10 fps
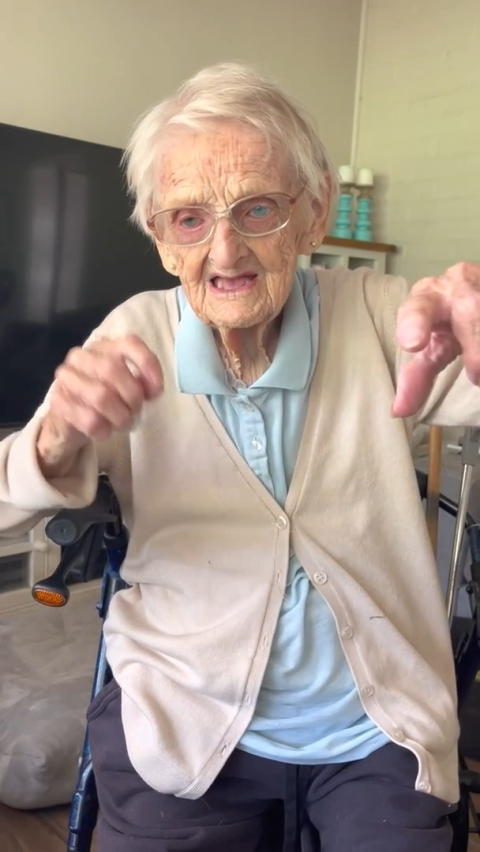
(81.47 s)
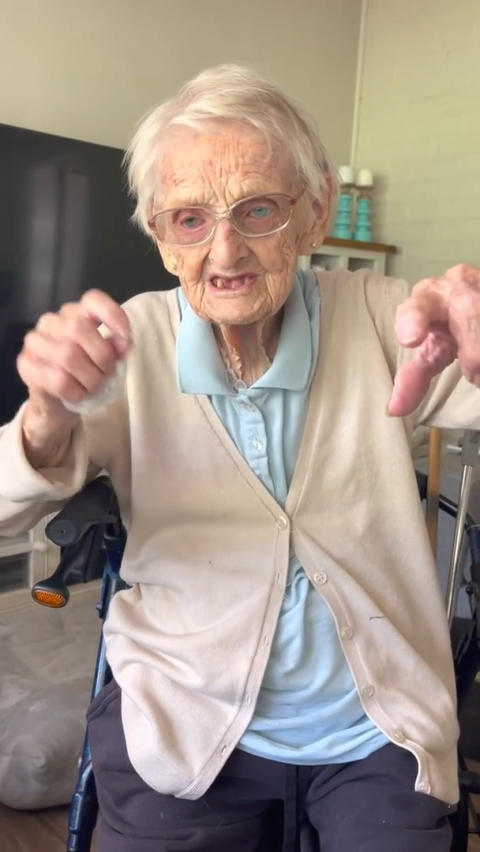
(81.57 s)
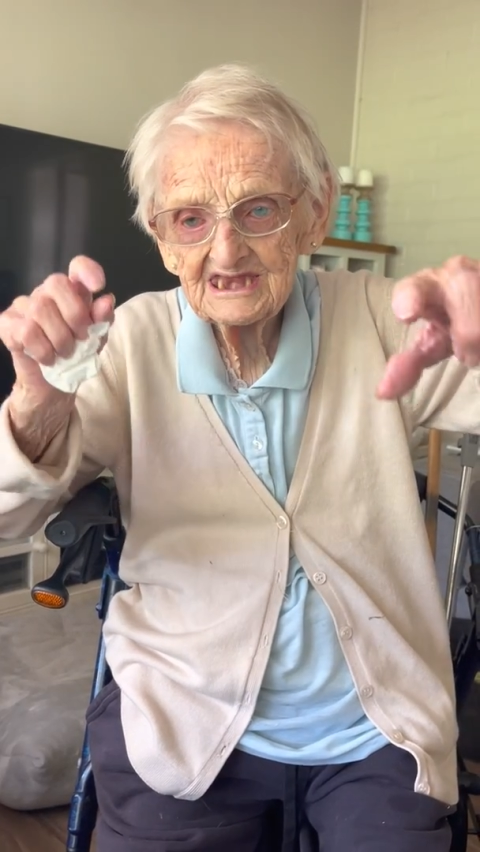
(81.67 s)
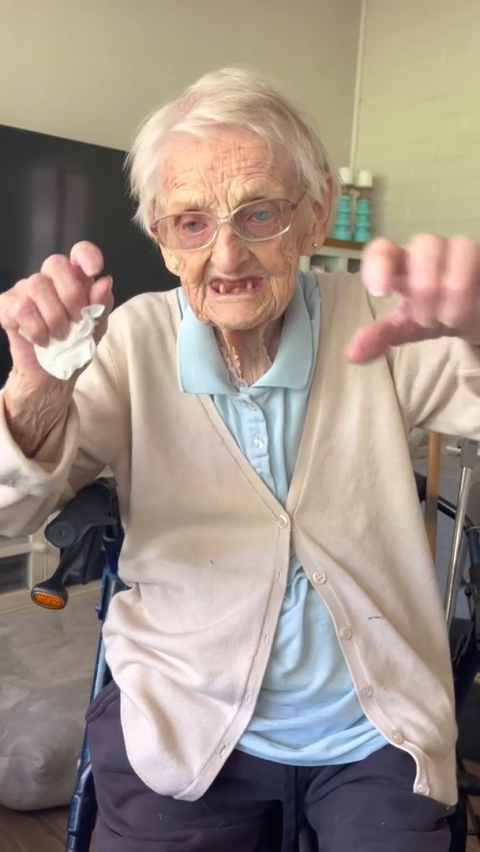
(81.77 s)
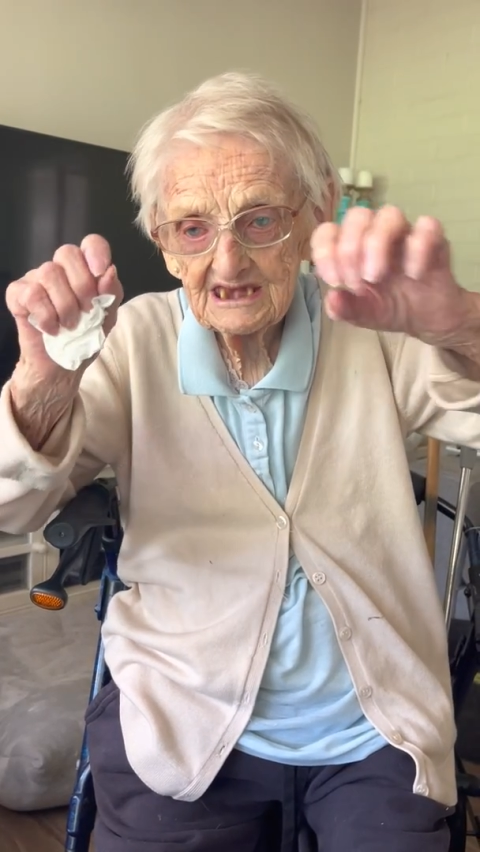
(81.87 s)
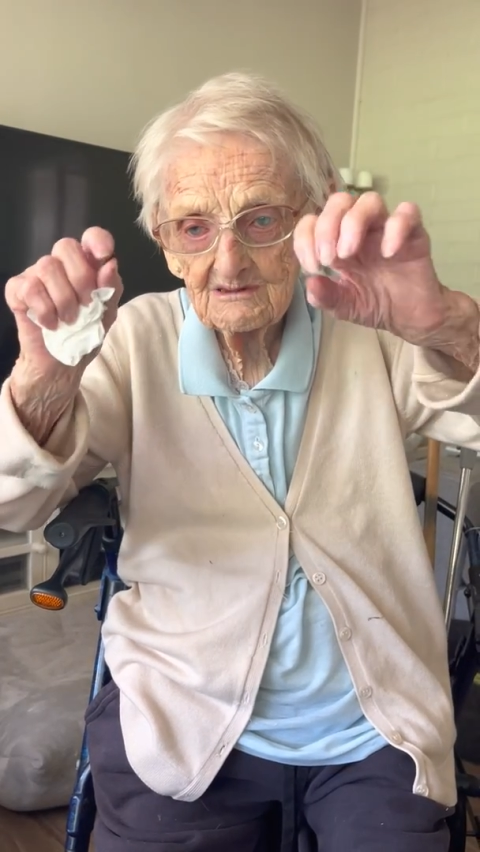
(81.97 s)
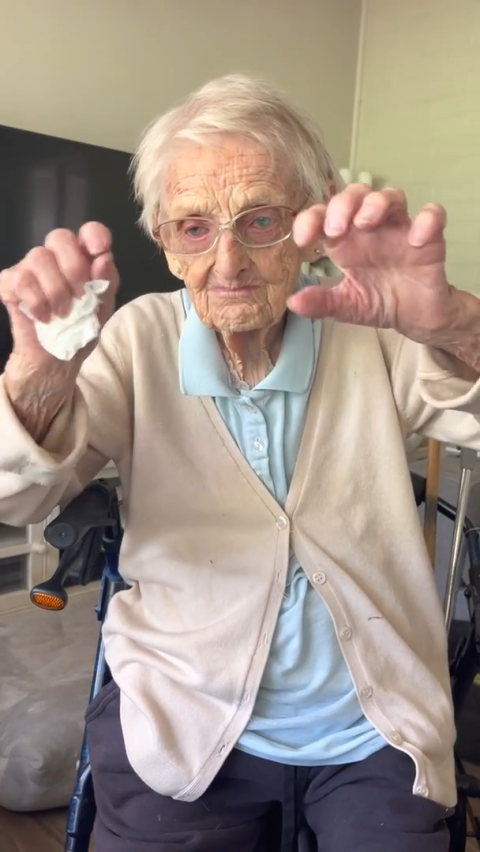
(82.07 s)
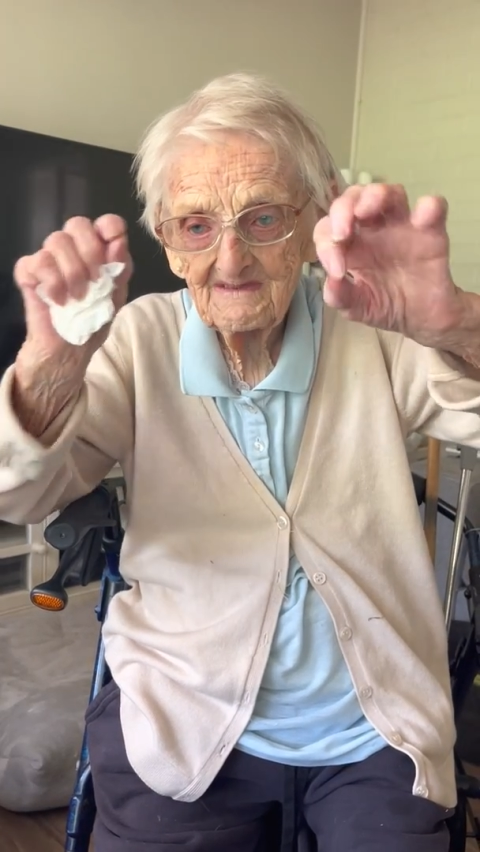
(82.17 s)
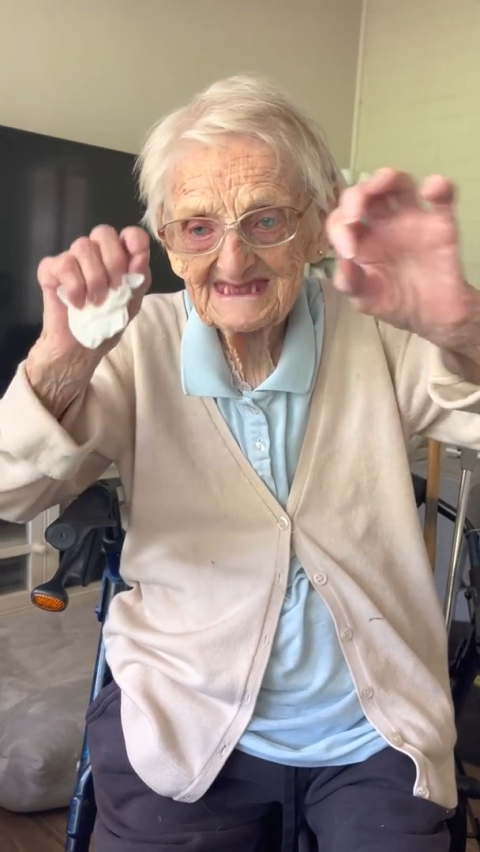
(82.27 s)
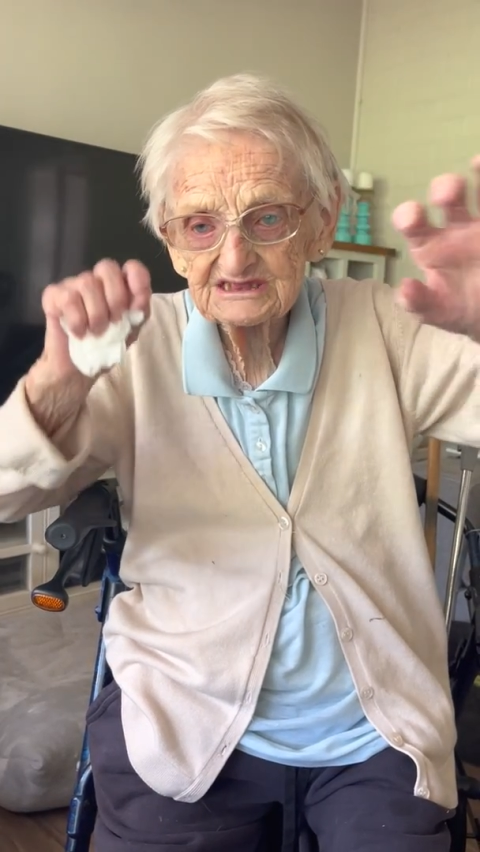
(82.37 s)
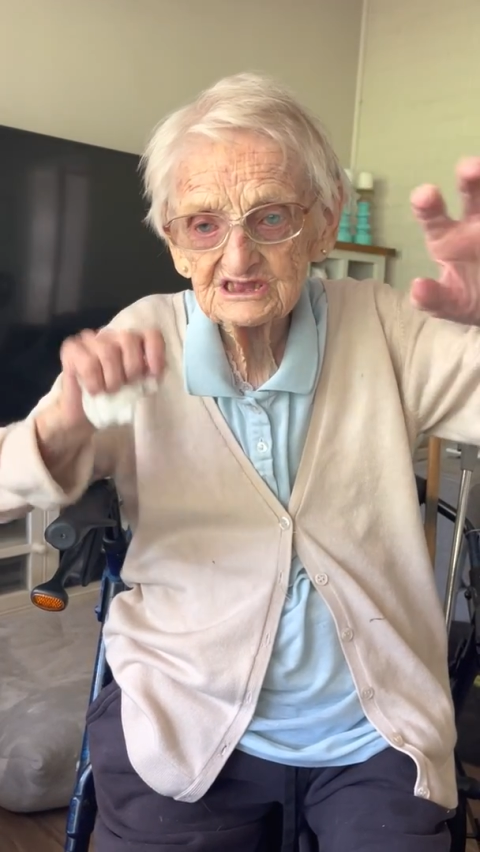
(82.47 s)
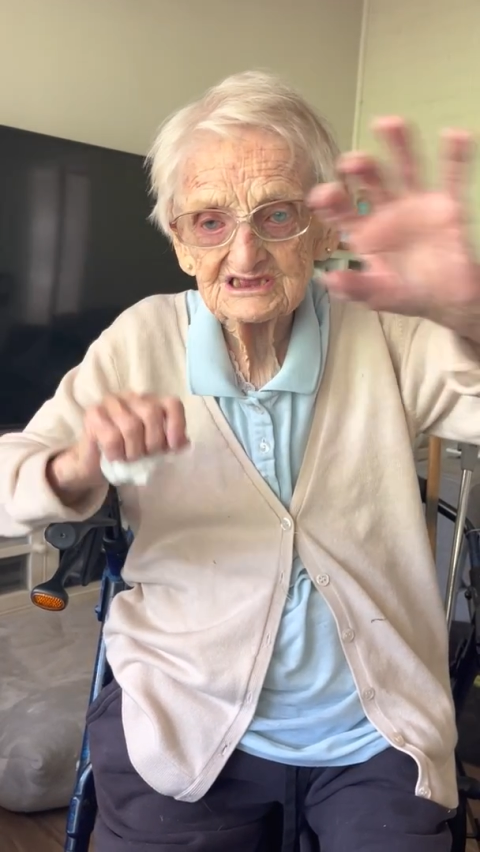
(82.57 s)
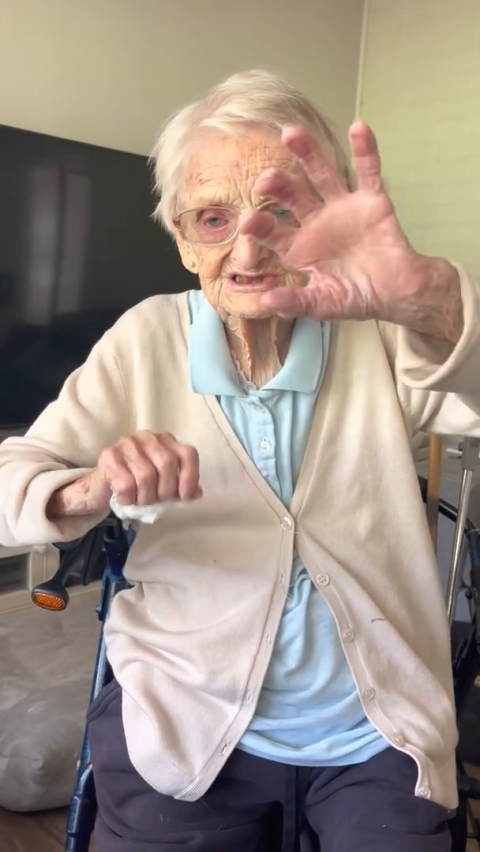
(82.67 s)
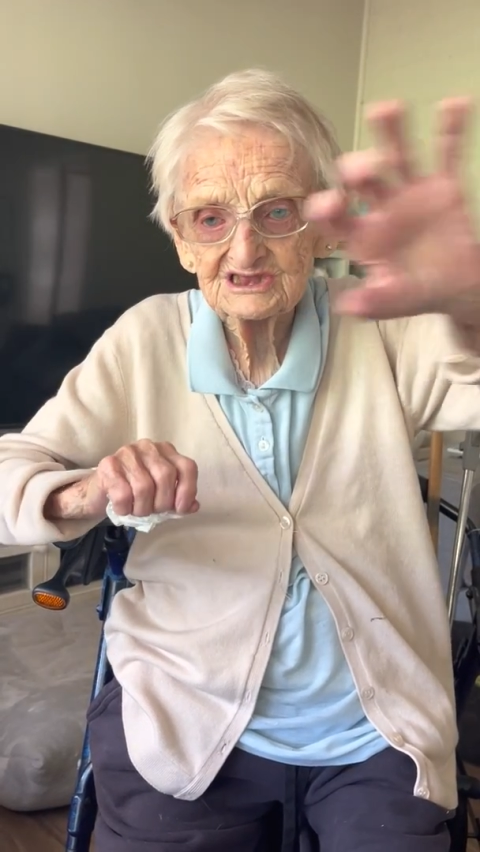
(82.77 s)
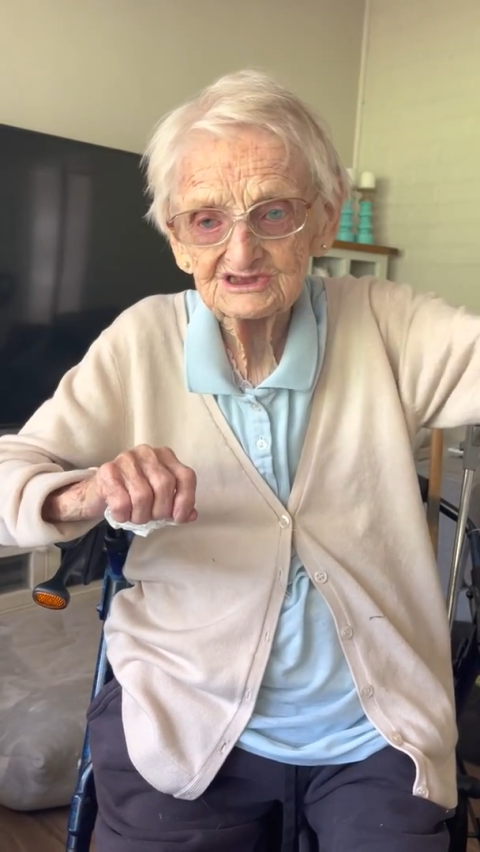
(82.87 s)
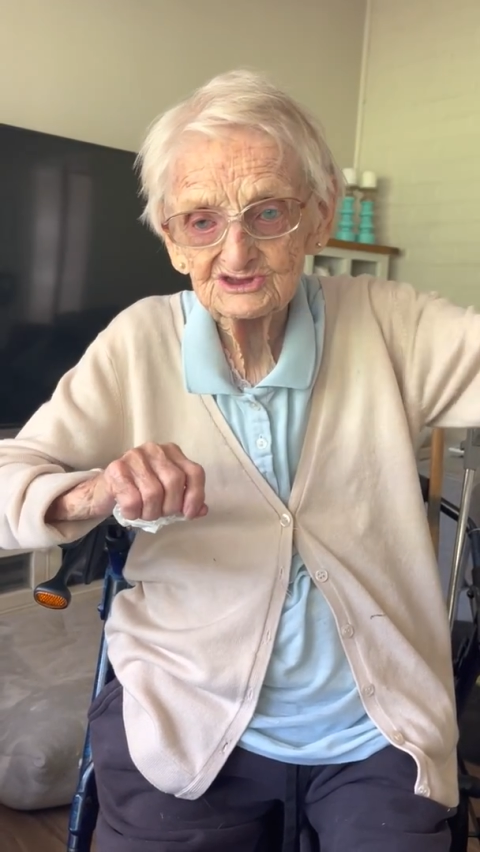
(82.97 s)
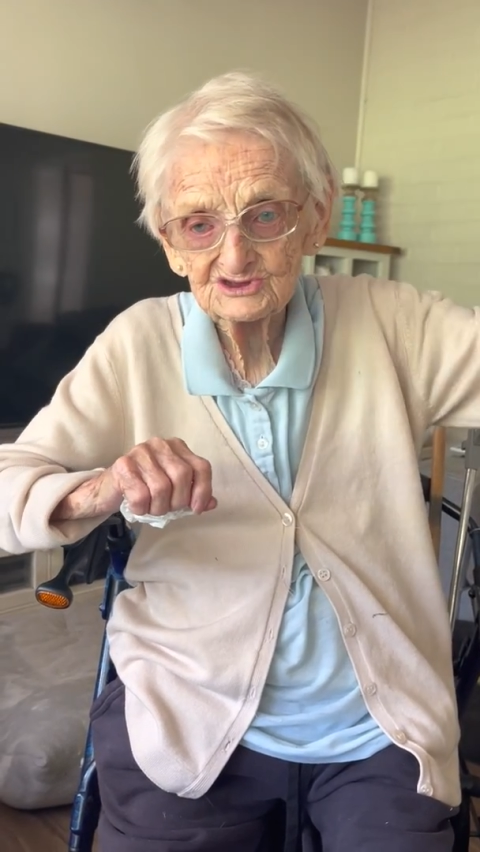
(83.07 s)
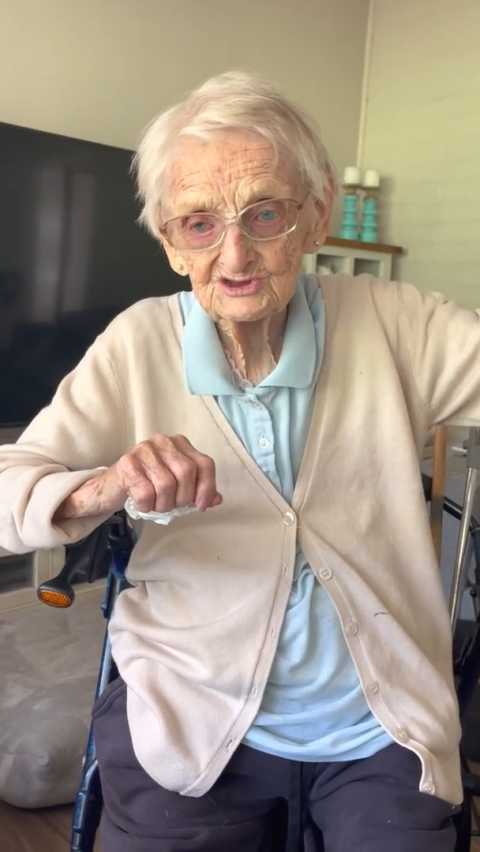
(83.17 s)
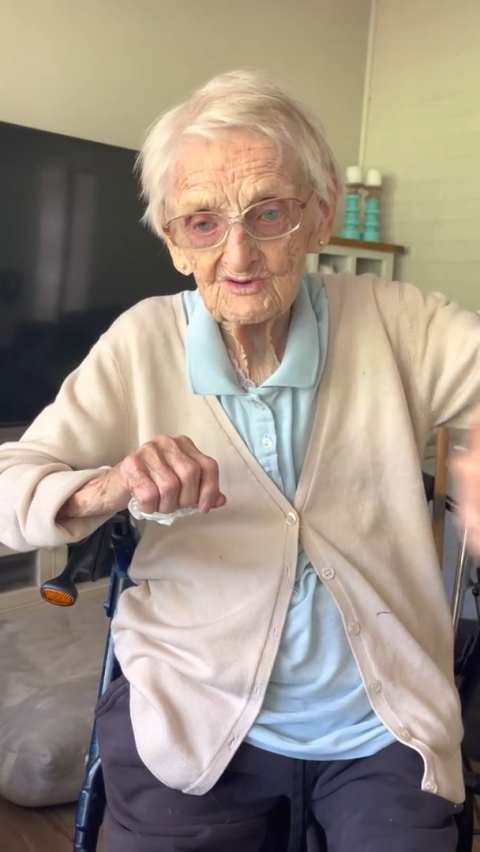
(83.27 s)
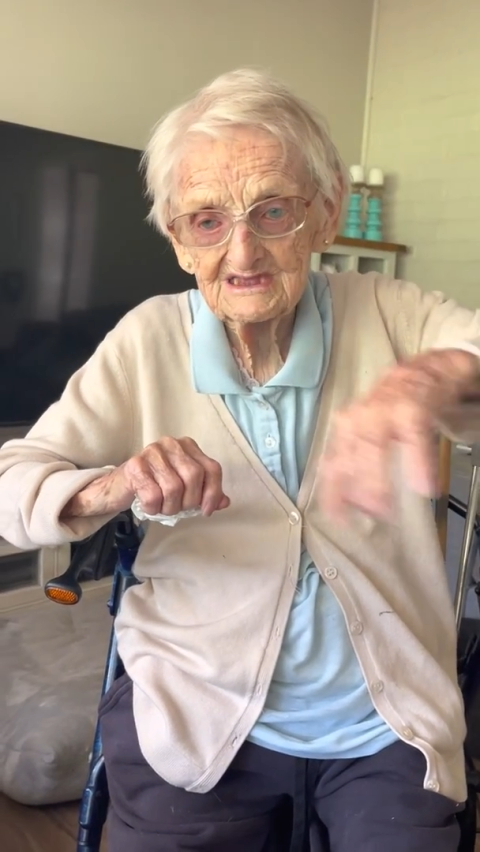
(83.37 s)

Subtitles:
little bits of tissue